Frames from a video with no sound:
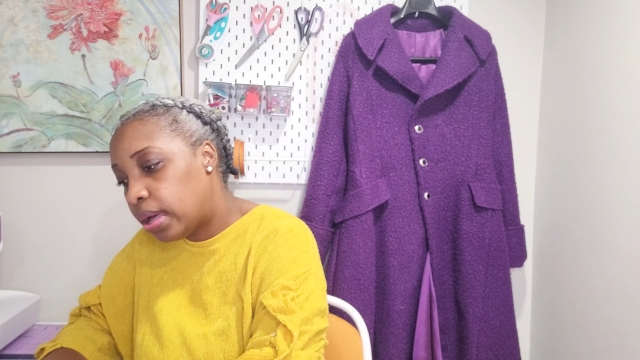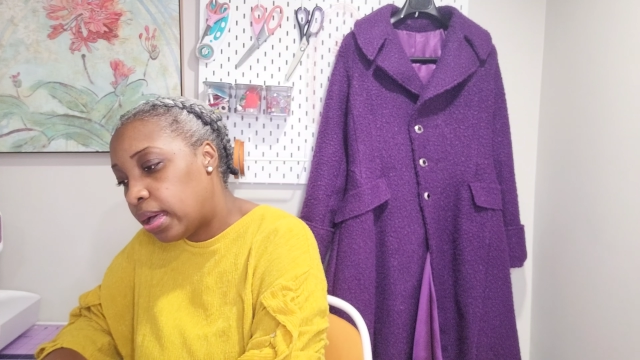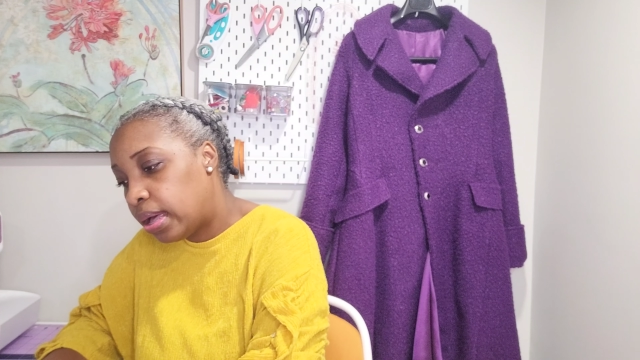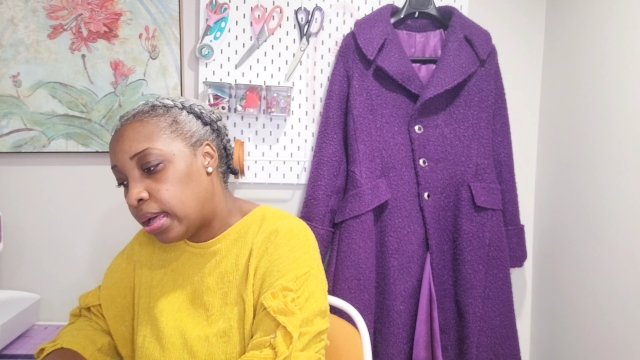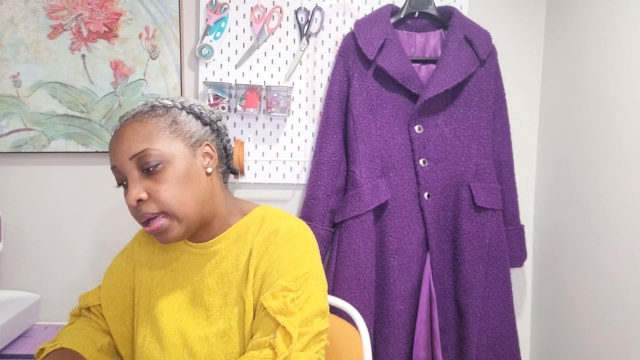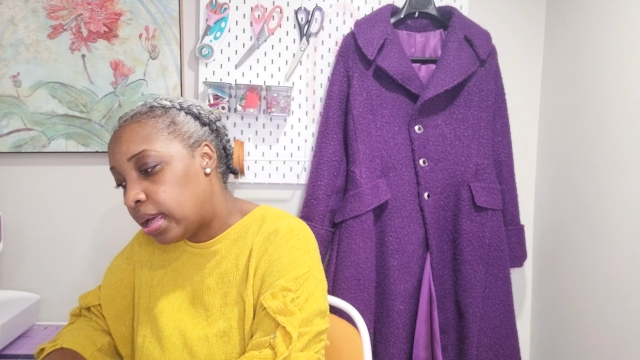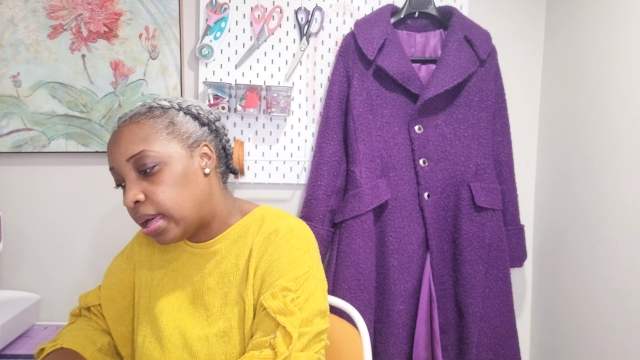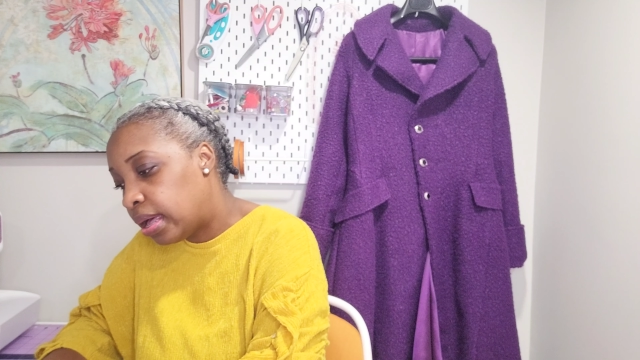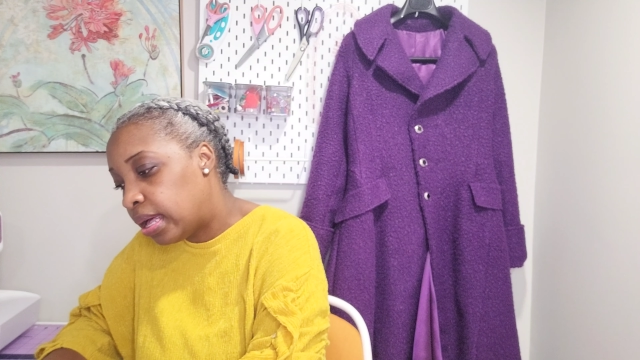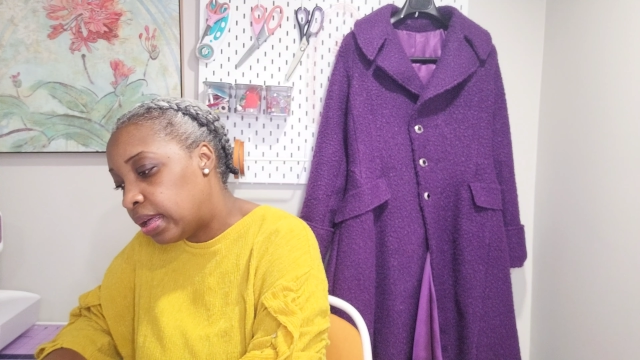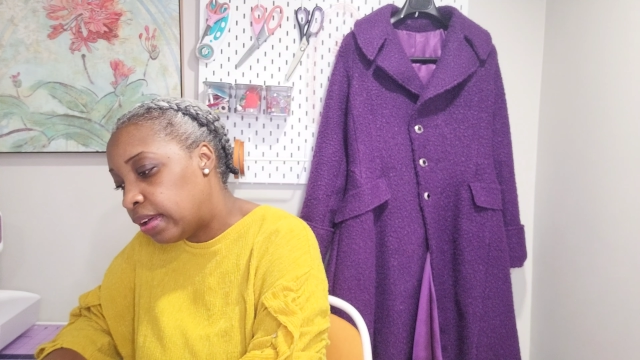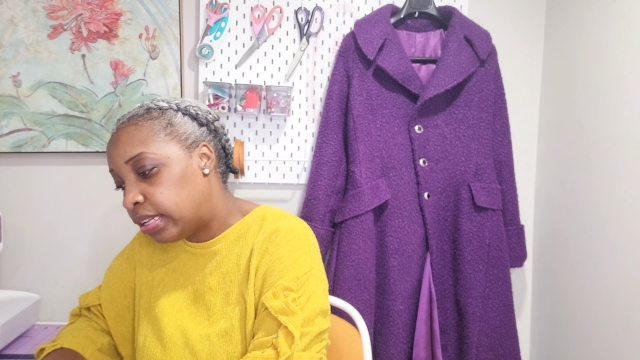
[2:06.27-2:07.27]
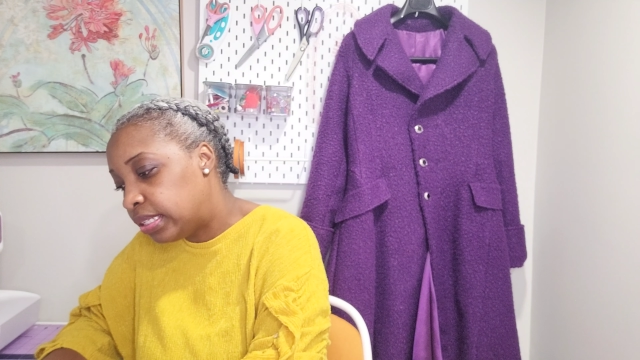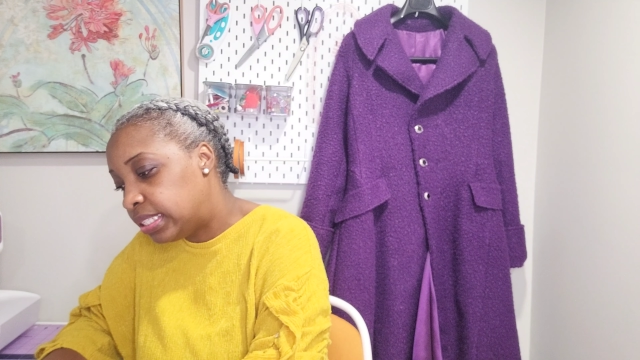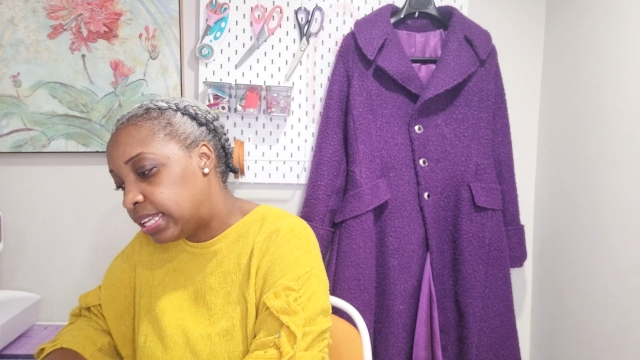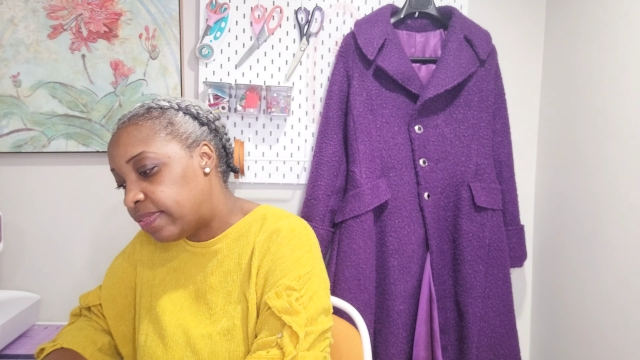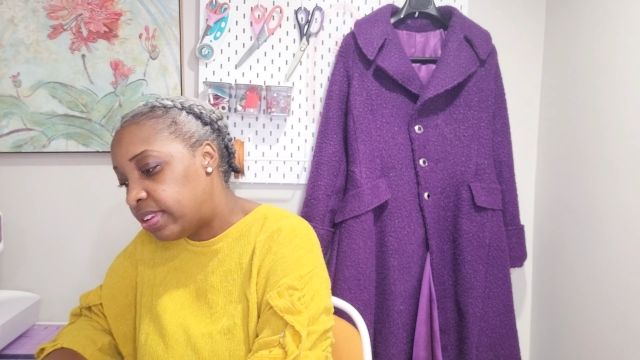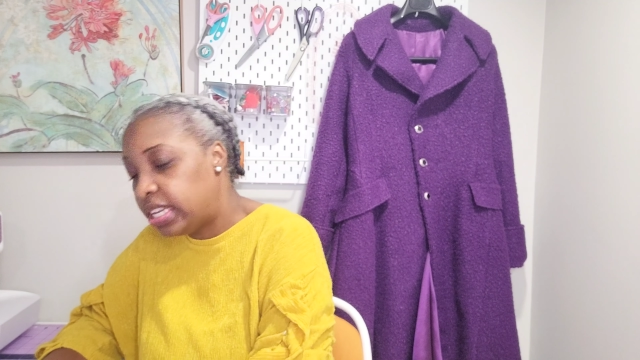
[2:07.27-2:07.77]

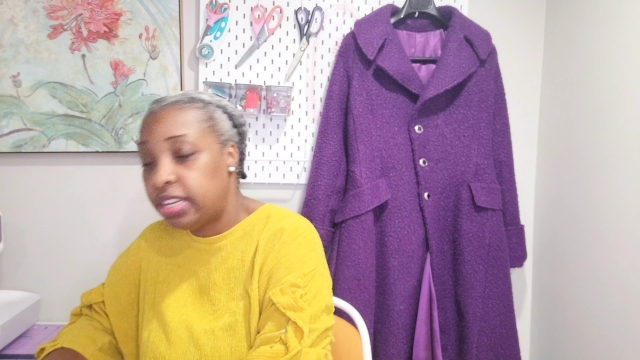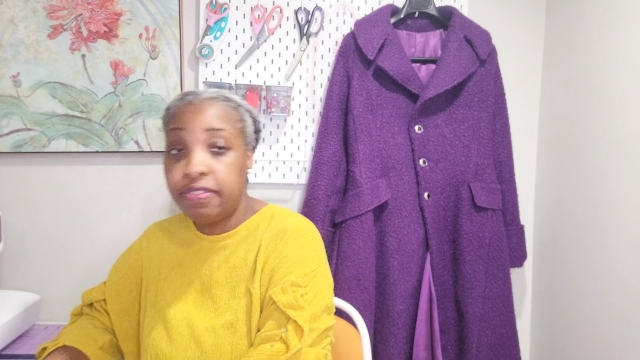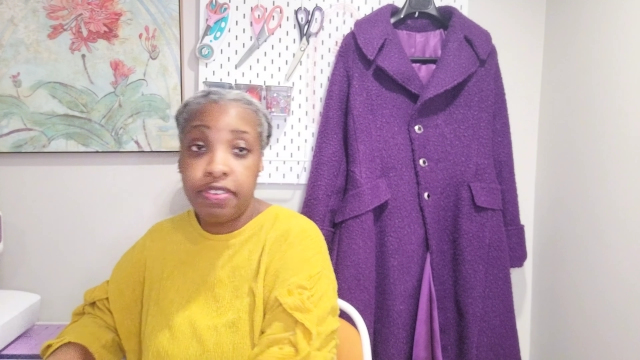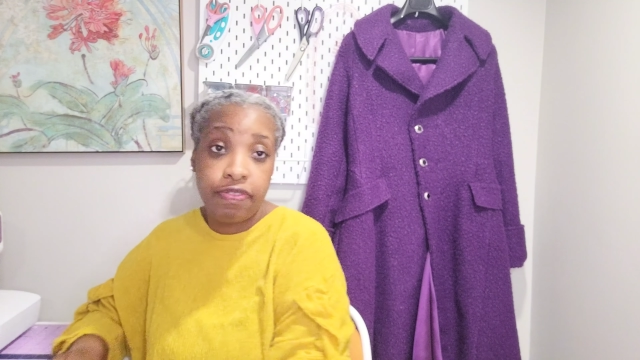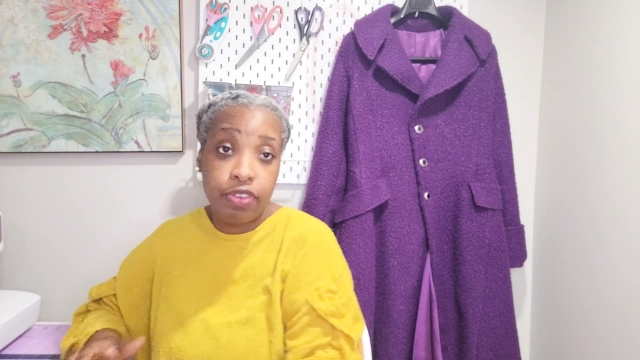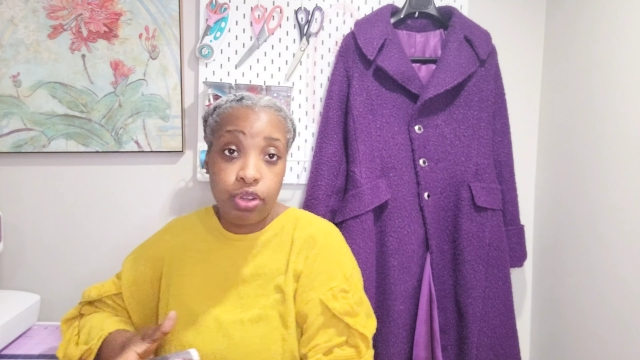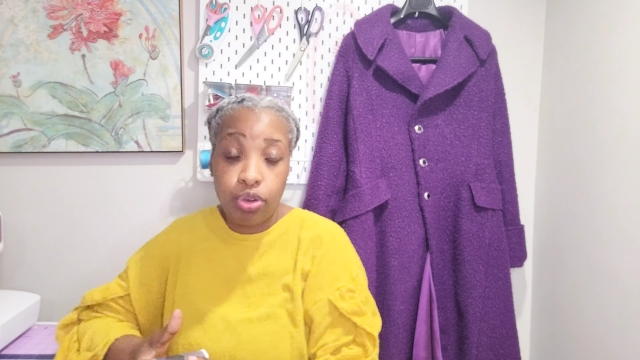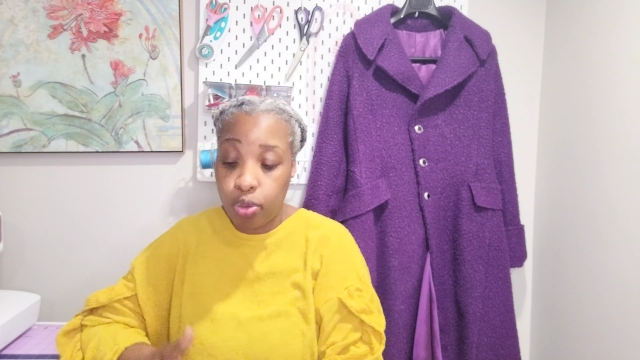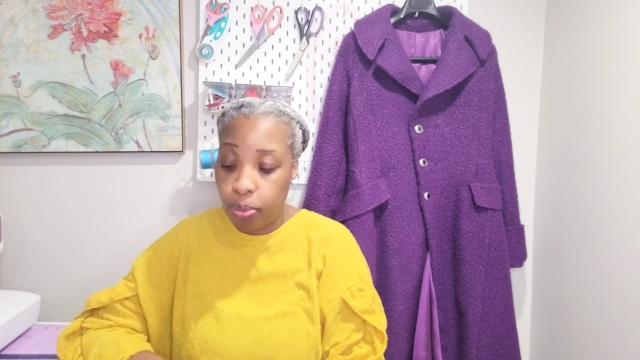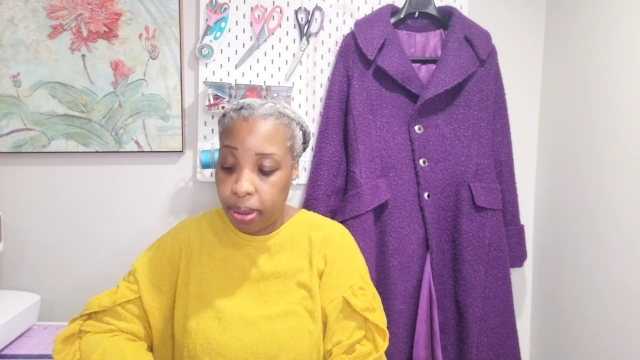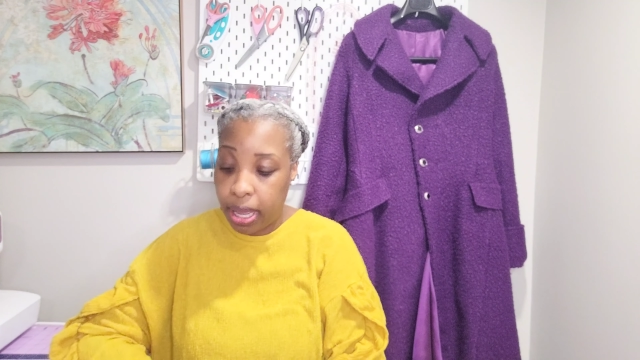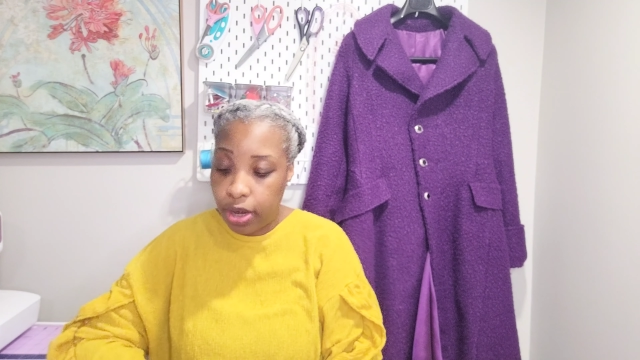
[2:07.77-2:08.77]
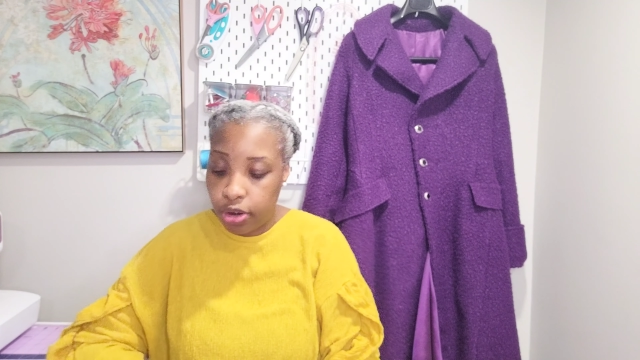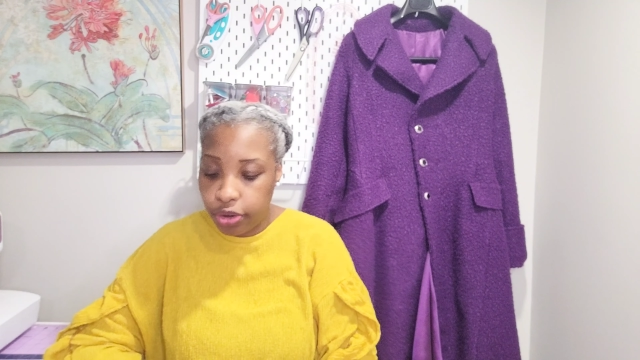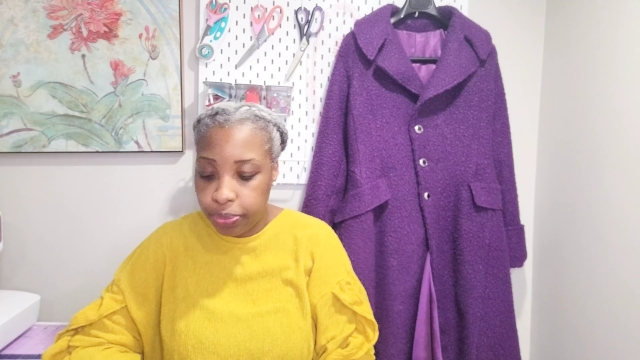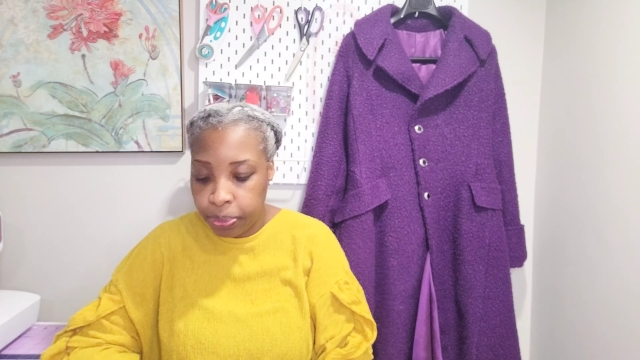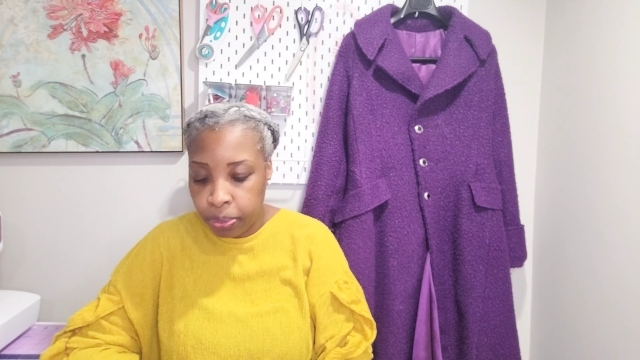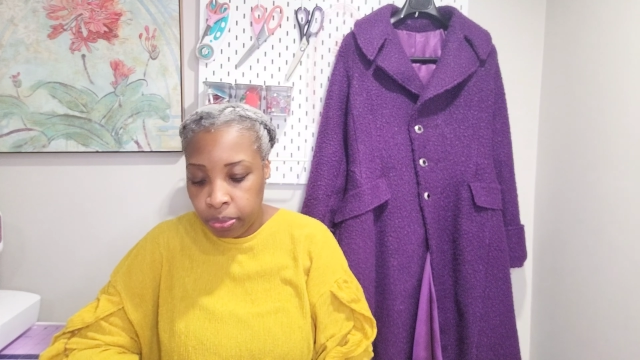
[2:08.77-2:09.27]
1752
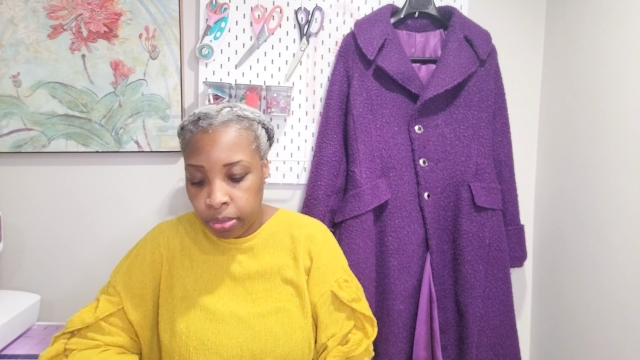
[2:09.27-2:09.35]
pattern,